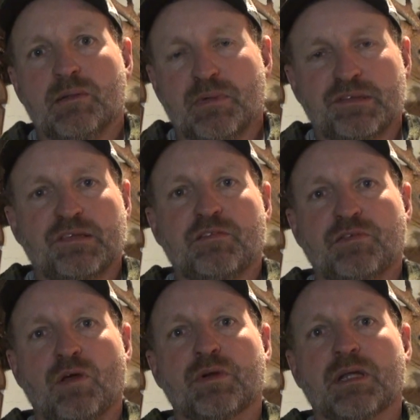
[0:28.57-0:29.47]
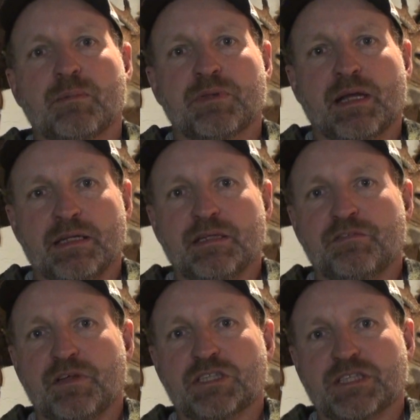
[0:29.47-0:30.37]
getting my stuff loaded up that I need to
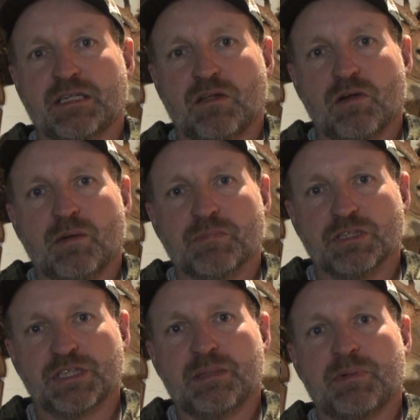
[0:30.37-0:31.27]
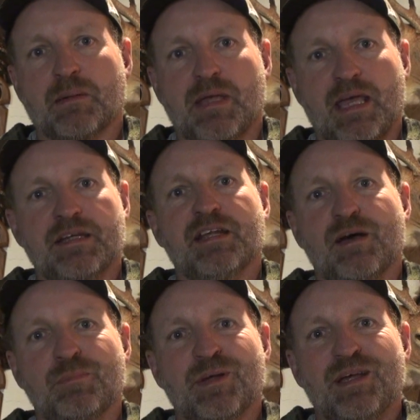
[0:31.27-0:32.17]
finish getting loaded up in the Jeep, and I'm heading
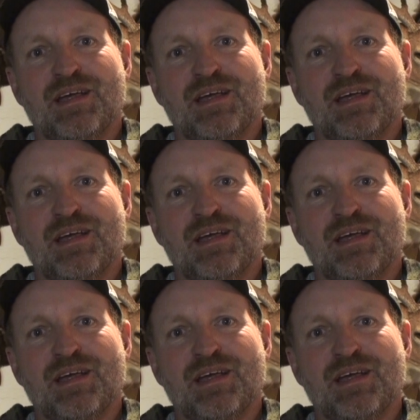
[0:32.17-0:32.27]
up